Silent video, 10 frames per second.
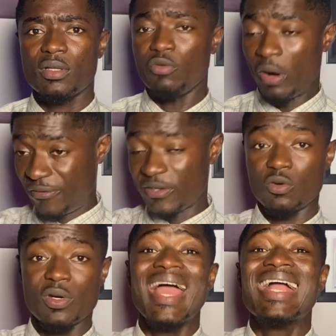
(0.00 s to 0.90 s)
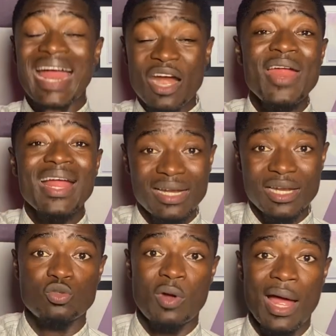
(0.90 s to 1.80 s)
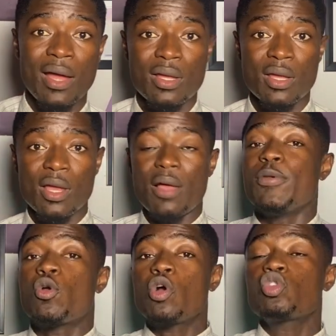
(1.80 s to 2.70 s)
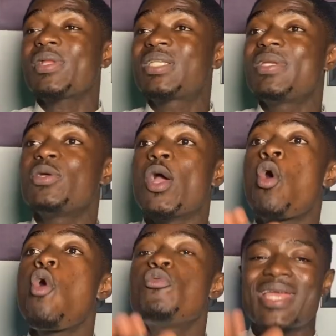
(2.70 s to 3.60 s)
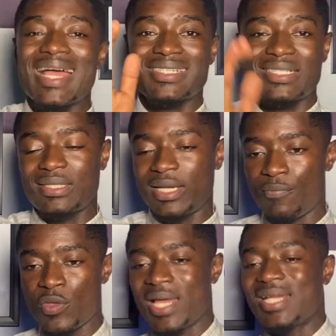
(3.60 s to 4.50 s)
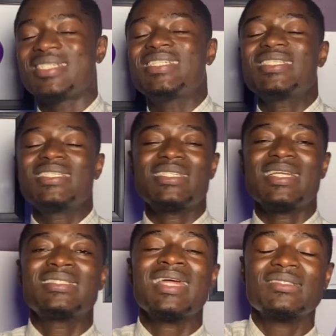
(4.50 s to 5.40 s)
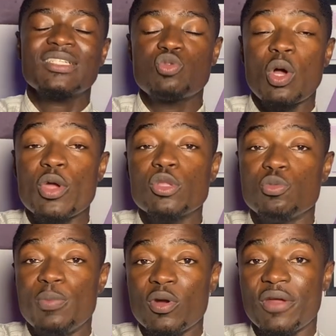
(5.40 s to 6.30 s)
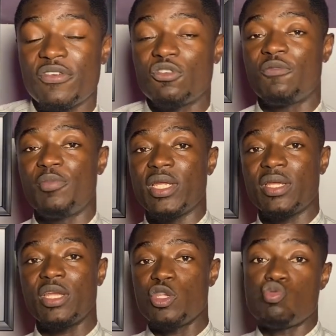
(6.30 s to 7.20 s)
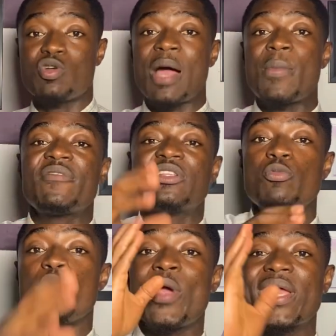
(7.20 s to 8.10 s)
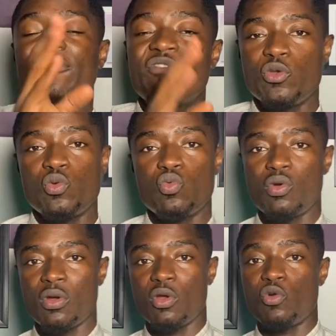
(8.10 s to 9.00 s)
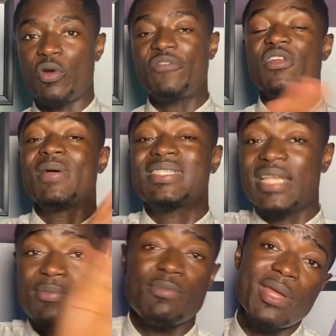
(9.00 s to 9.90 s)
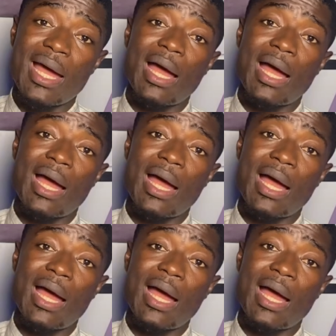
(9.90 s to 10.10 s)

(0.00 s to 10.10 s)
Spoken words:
referees no they are career killers or her because what me the whole week I say this is the tactics you are going to play on the field of play. You come everything will be working for you. Referee best say BBR.